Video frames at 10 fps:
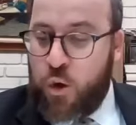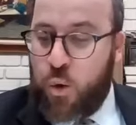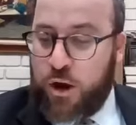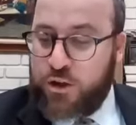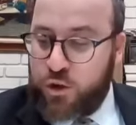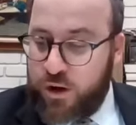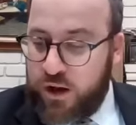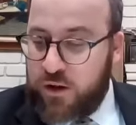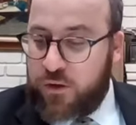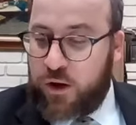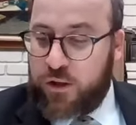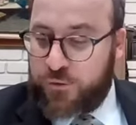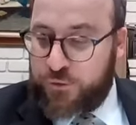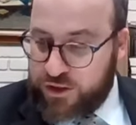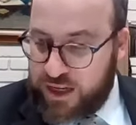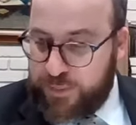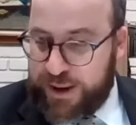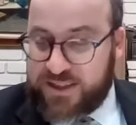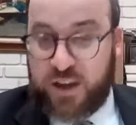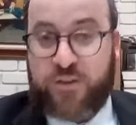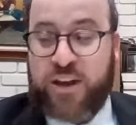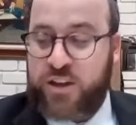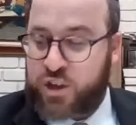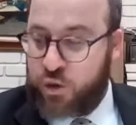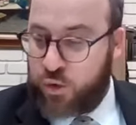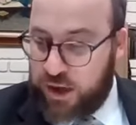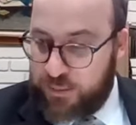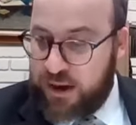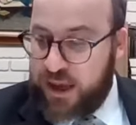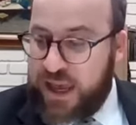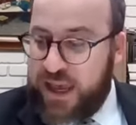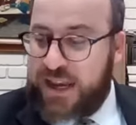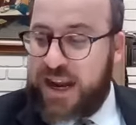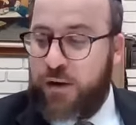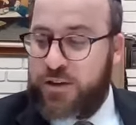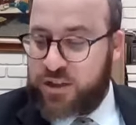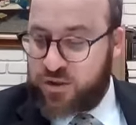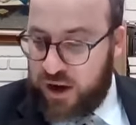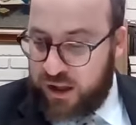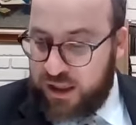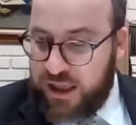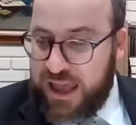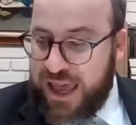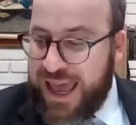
who were on duty on the first night of Pesach via Shluchim in Eretz Israel,